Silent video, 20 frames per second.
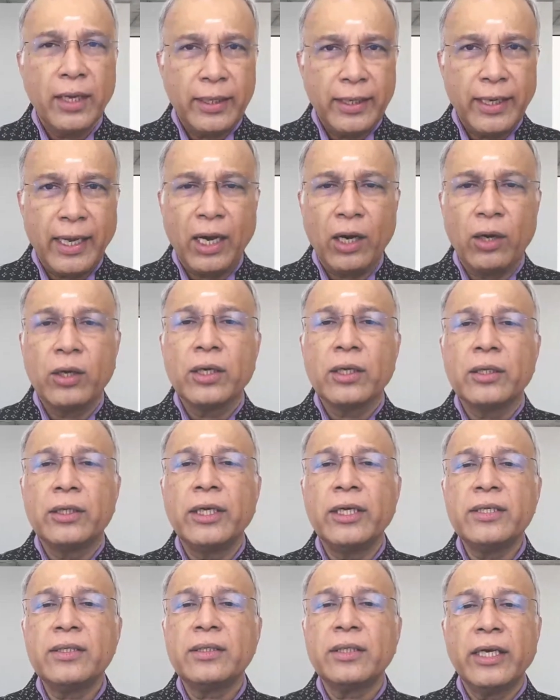Now,
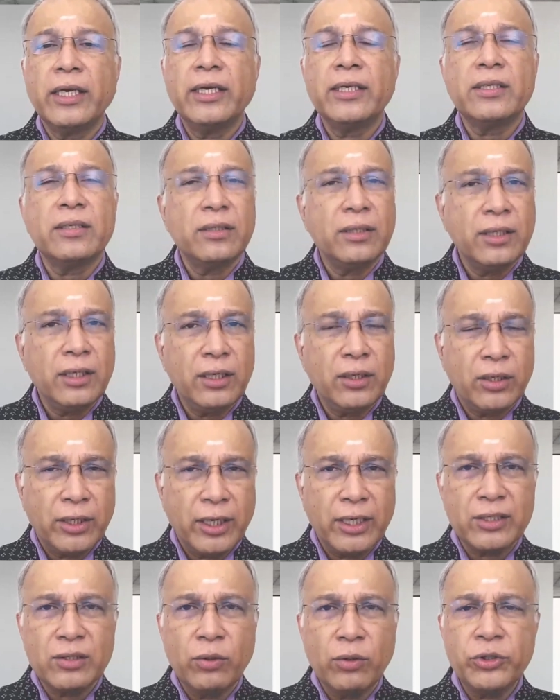this is the
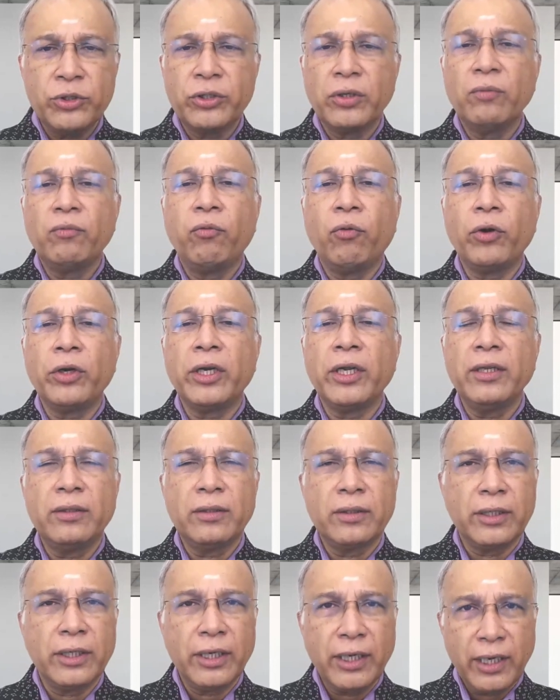resolution
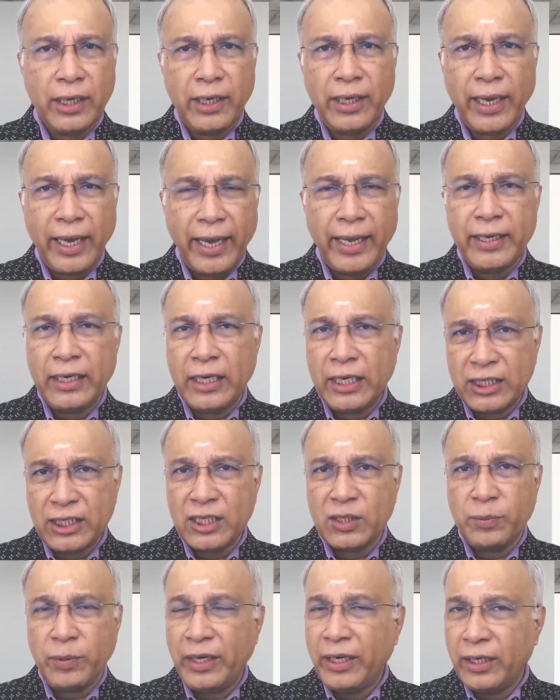1430, and this
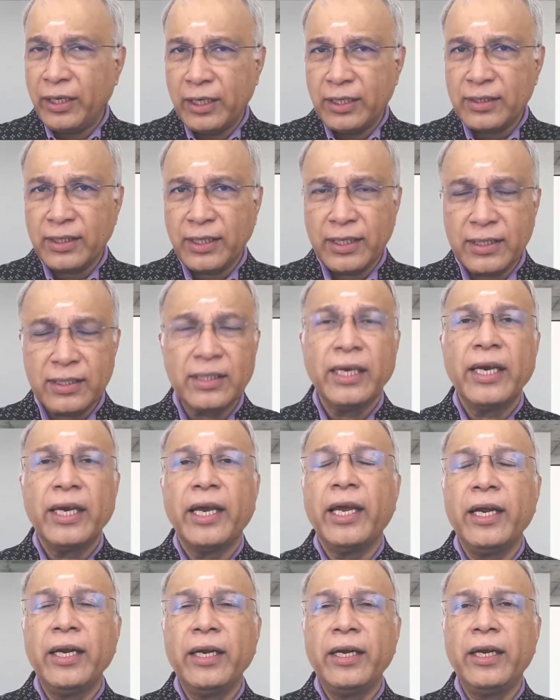has been discussed
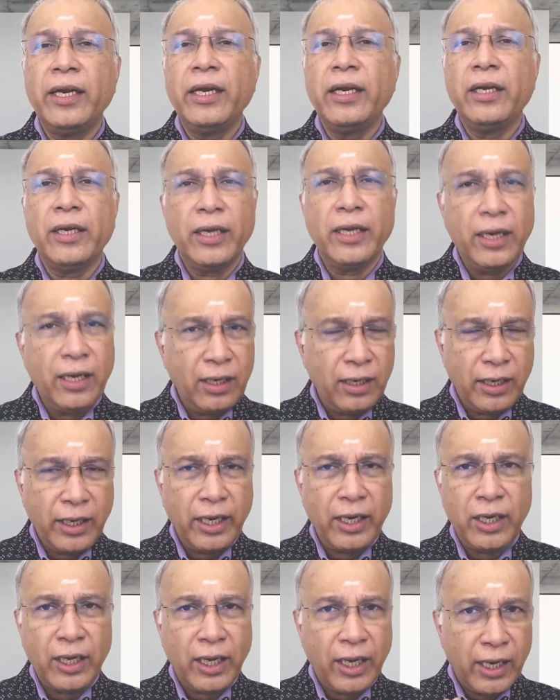in detail
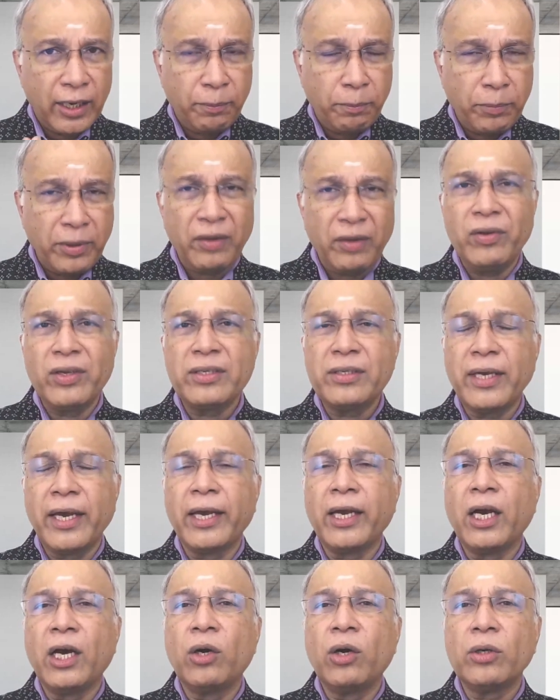in a previous
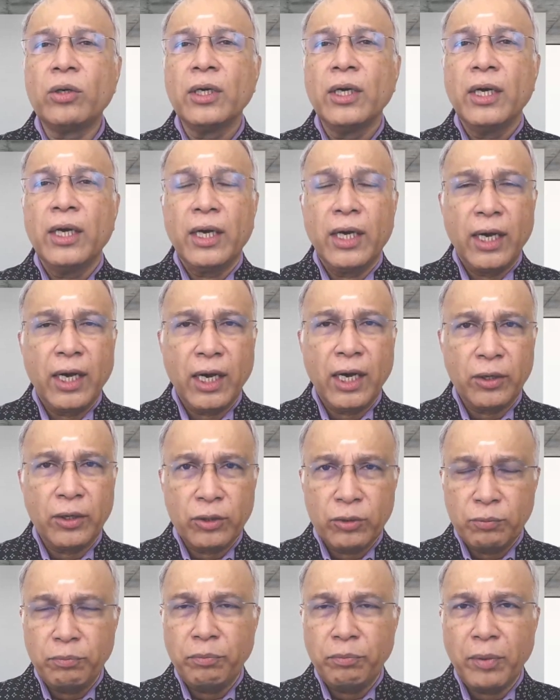hangout.
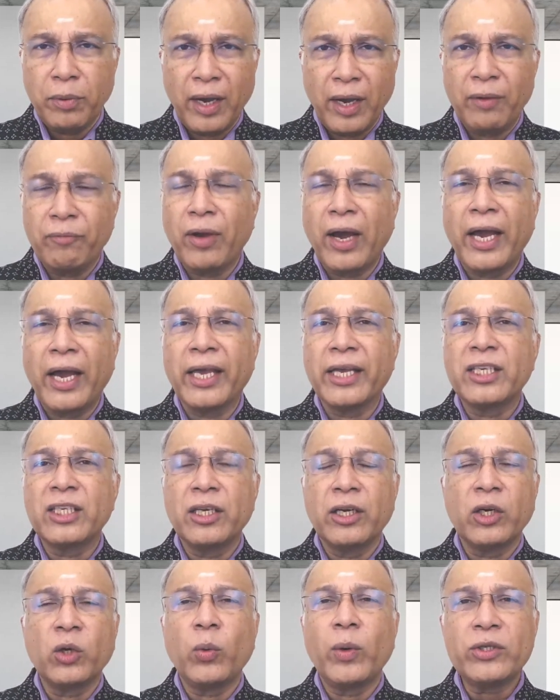I
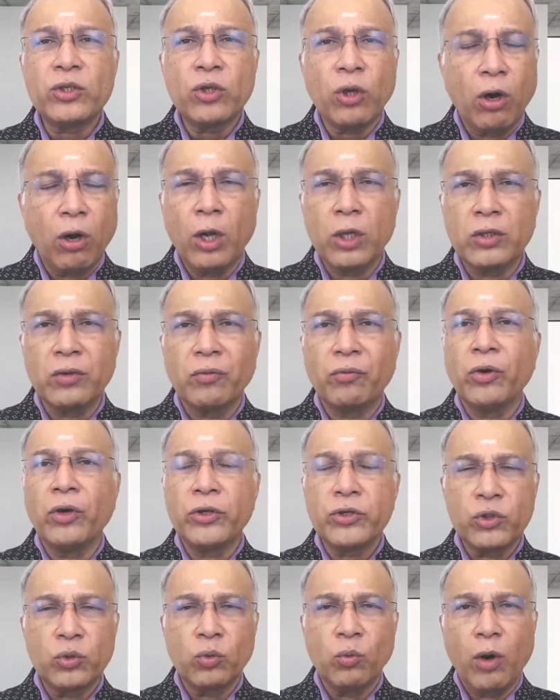request all the
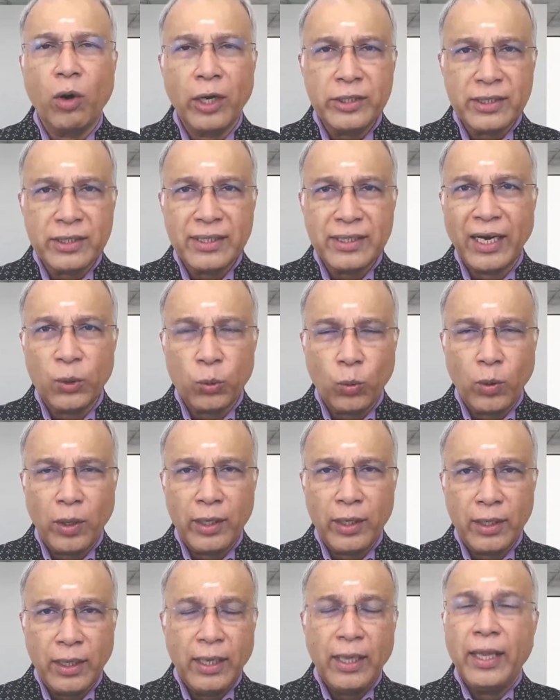viewers to watch that
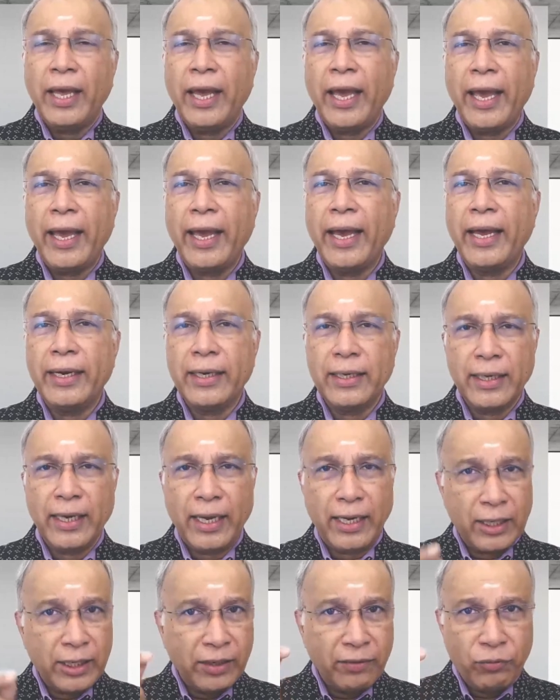one, and
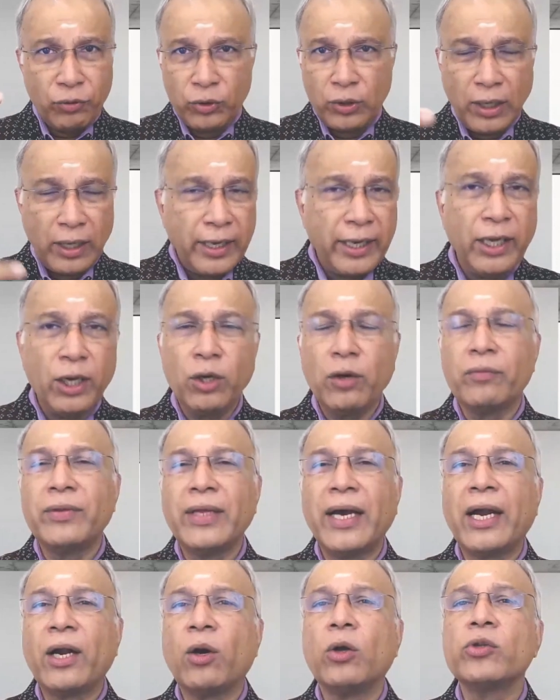I'll give you the link of
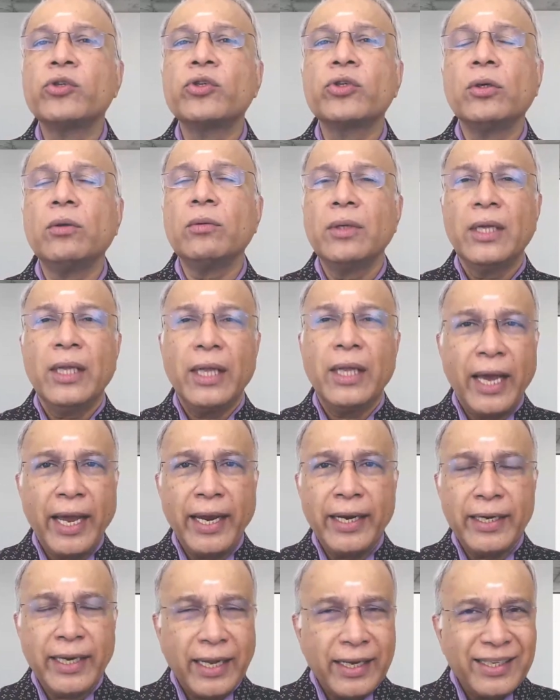that also.
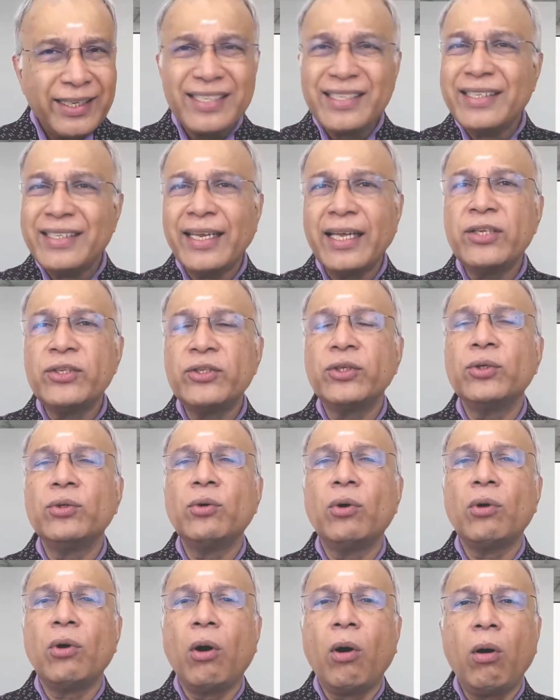And this tells
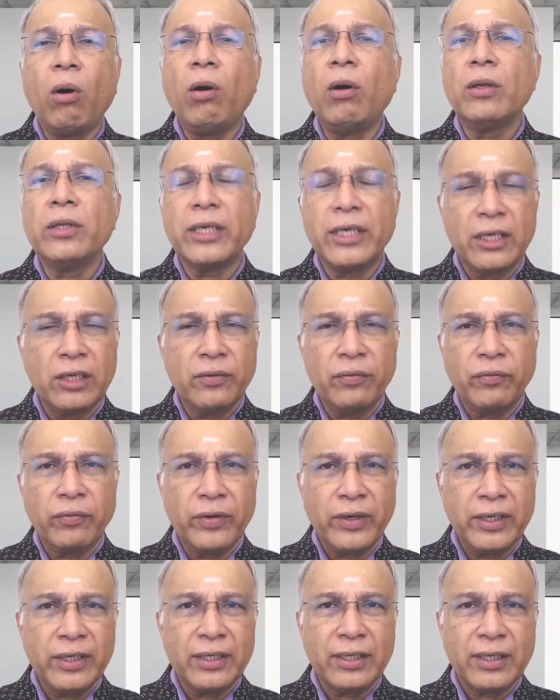you all the
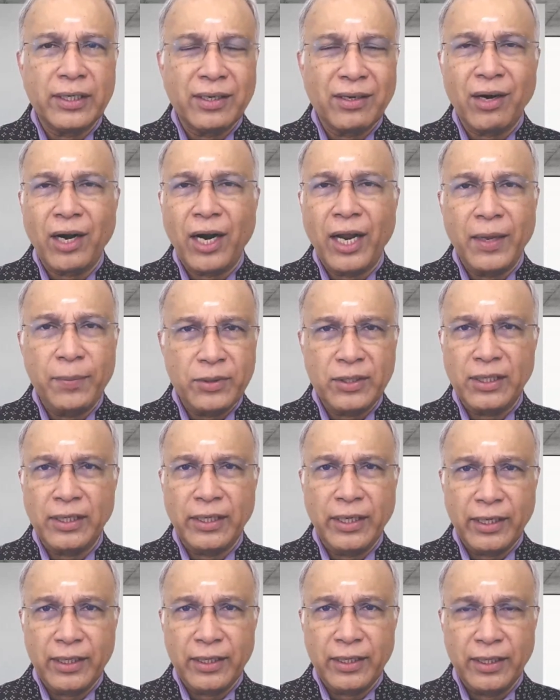different crimes
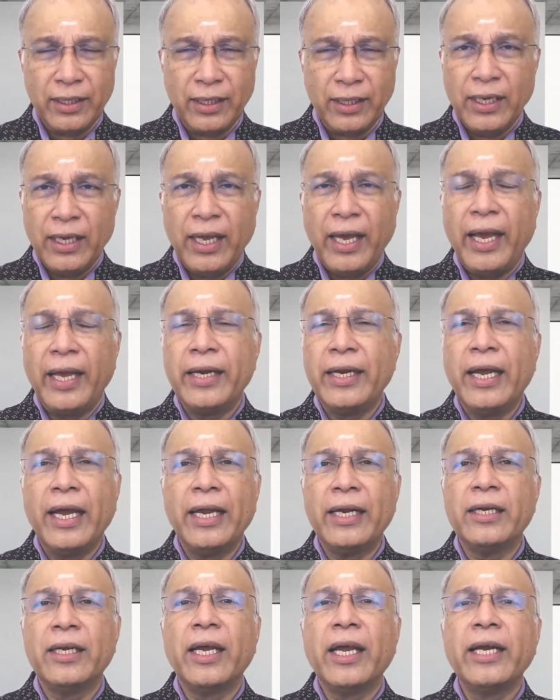connected, and
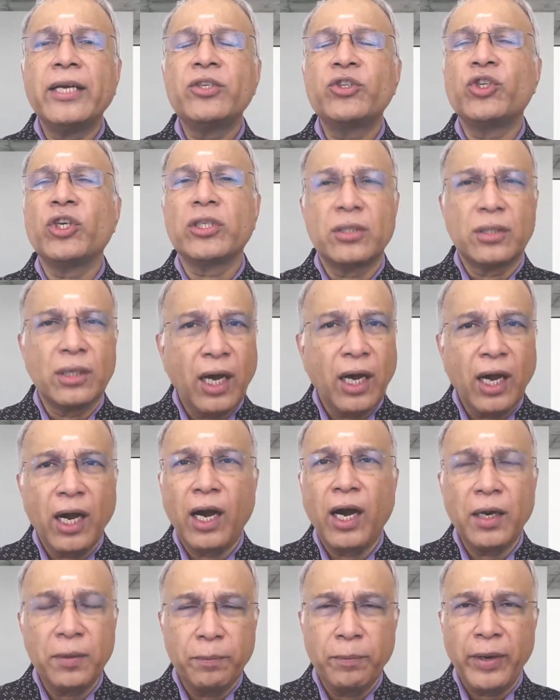it's just
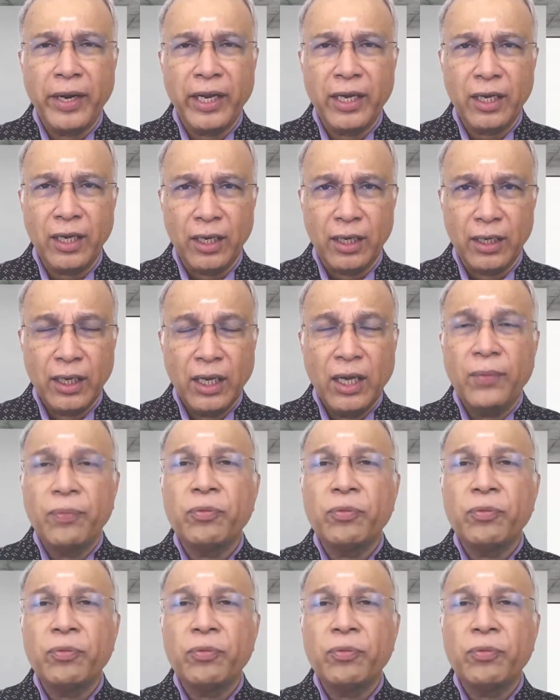heartbreaking.